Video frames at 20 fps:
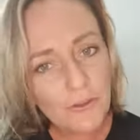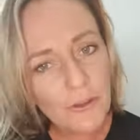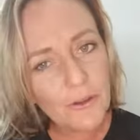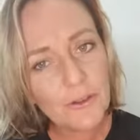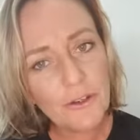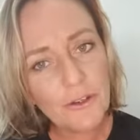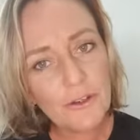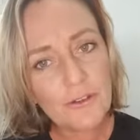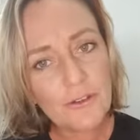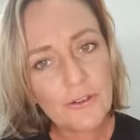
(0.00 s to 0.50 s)
your
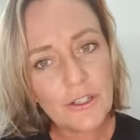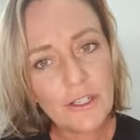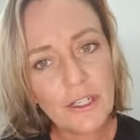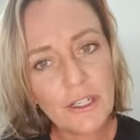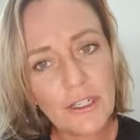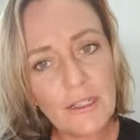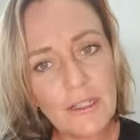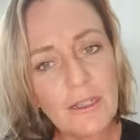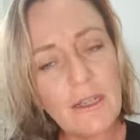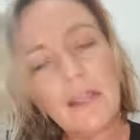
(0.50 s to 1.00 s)

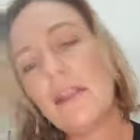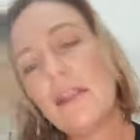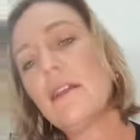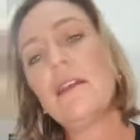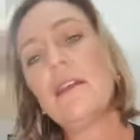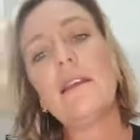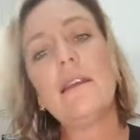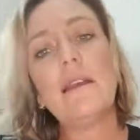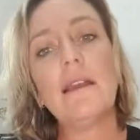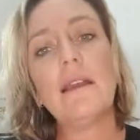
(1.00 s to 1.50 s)
nutrition.
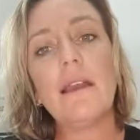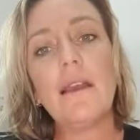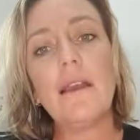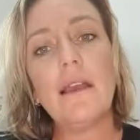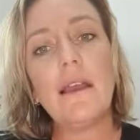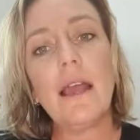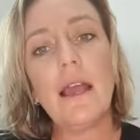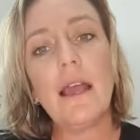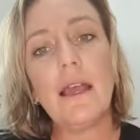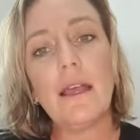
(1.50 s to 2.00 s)

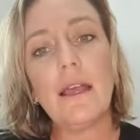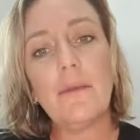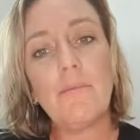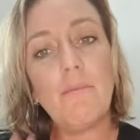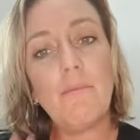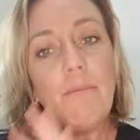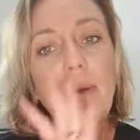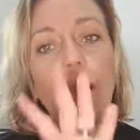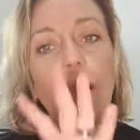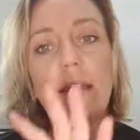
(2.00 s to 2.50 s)
Um,
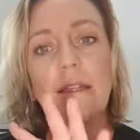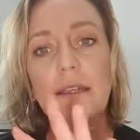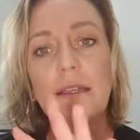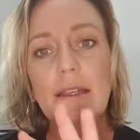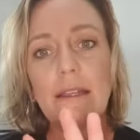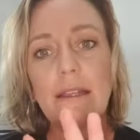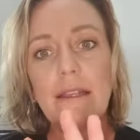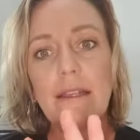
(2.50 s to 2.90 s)
but